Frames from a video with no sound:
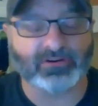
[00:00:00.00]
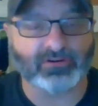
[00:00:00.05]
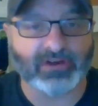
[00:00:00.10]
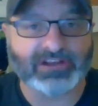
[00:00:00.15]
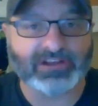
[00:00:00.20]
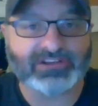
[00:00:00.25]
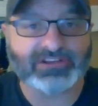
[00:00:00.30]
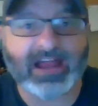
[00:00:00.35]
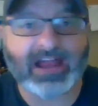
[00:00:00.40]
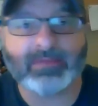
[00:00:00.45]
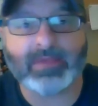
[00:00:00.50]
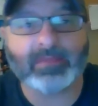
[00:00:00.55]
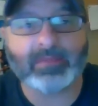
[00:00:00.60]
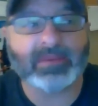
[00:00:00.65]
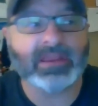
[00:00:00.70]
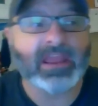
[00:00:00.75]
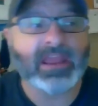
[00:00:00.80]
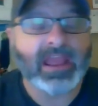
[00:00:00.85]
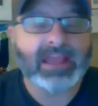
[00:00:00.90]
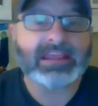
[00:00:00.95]
Great job,
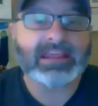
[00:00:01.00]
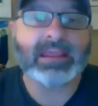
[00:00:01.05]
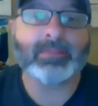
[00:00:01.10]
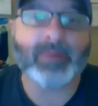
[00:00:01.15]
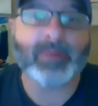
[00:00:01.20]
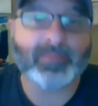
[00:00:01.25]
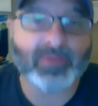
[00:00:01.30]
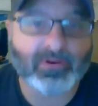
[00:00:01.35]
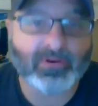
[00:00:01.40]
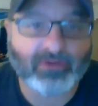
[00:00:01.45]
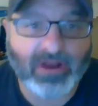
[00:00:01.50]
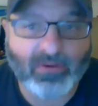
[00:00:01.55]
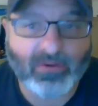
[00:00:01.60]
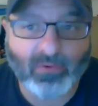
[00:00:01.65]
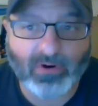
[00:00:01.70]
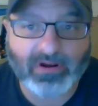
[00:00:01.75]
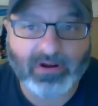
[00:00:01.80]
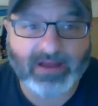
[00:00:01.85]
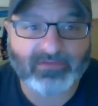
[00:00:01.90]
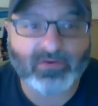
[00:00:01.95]
Amy. Keep up the great
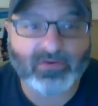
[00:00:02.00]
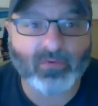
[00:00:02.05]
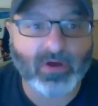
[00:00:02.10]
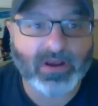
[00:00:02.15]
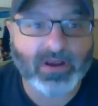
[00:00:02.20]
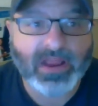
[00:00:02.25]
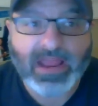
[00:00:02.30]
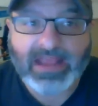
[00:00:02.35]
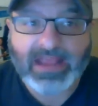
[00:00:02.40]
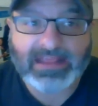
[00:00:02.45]
work, everyone.